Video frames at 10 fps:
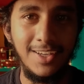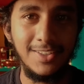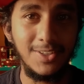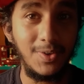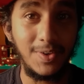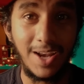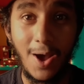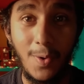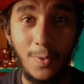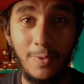So
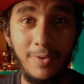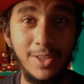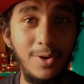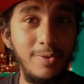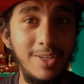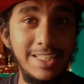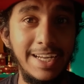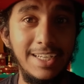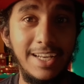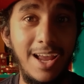now, without wasting
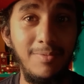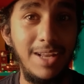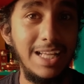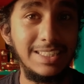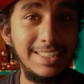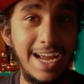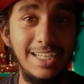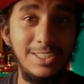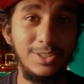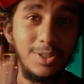any time, let's get
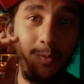into the